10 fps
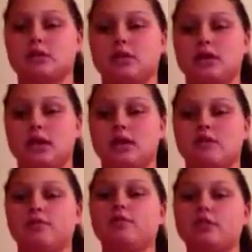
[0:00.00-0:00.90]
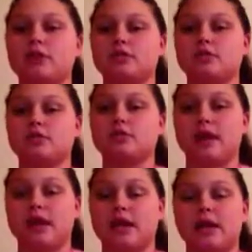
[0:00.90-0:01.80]
get your food processor
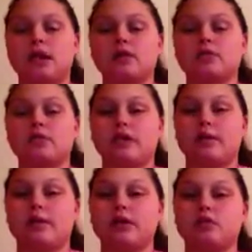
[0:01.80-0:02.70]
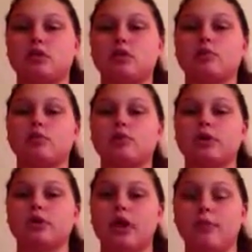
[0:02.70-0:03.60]
ready, so that way you can pour
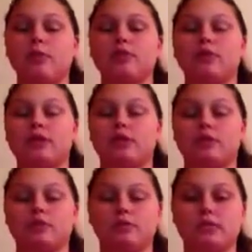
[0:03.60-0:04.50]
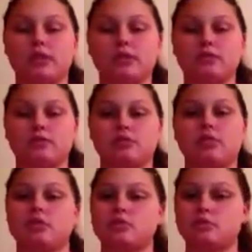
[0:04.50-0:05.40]
your apples into the food processor so
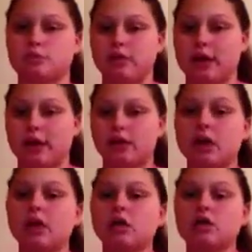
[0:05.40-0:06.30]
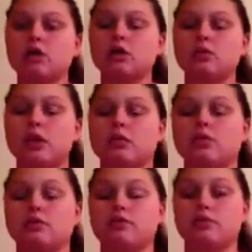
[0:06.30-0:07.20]
it'll smooth it out. You need to run it through
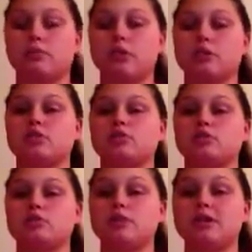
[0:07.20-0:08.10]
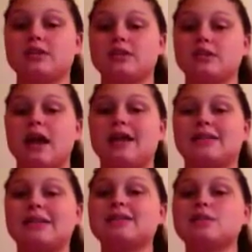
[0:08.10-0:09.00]
the food processor at
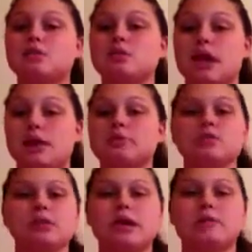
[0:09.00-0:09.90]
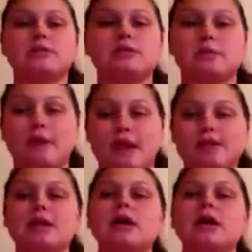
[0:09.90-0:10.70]
least 2 times. 3 times is the best,